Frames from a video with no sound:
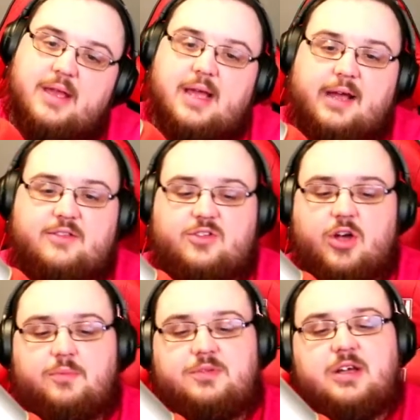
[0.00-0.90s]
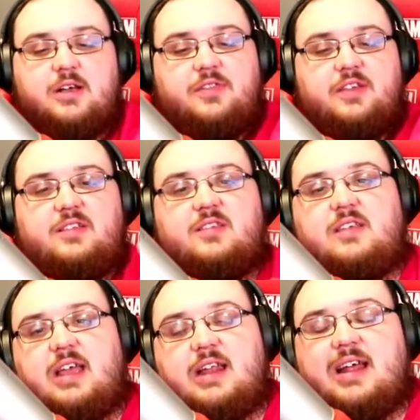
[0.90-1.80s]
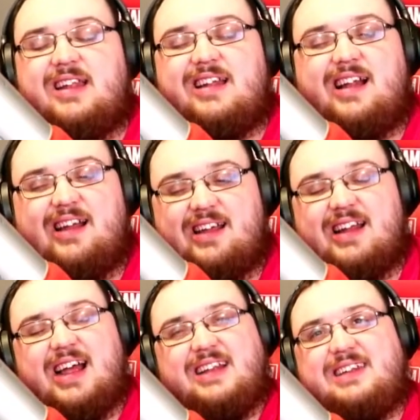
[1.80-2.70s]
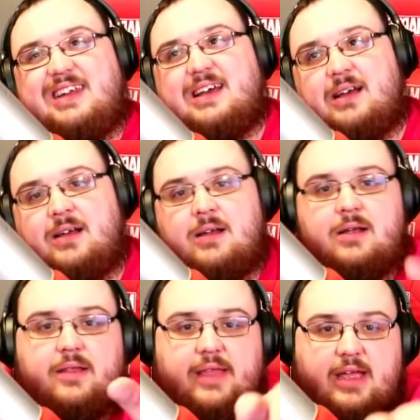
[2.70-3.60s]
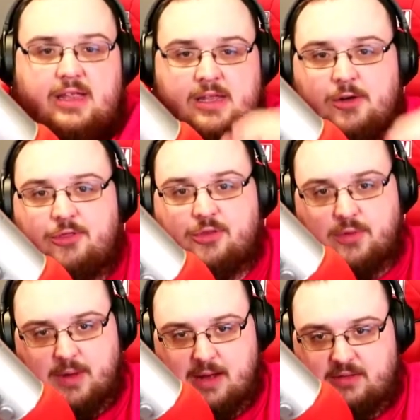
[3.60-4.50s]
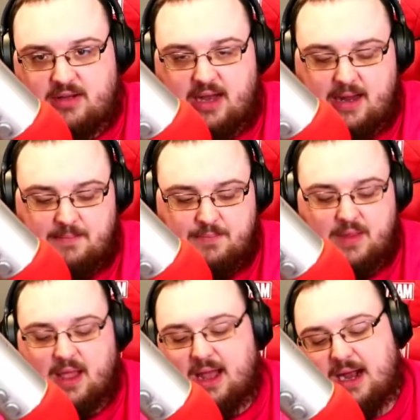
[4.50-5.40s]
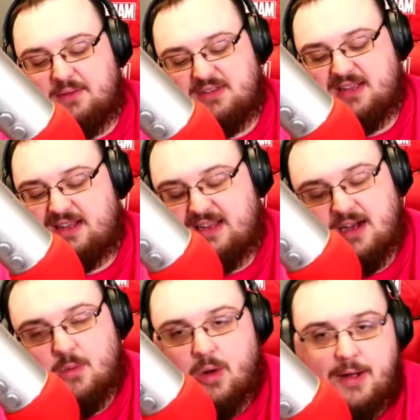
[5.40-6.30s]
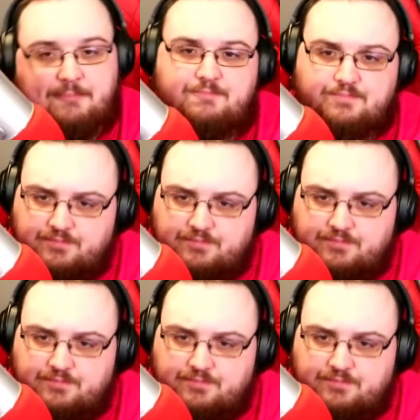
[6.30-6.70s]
And Soaps, this is an idea that you threw out today, and I was like, you know what?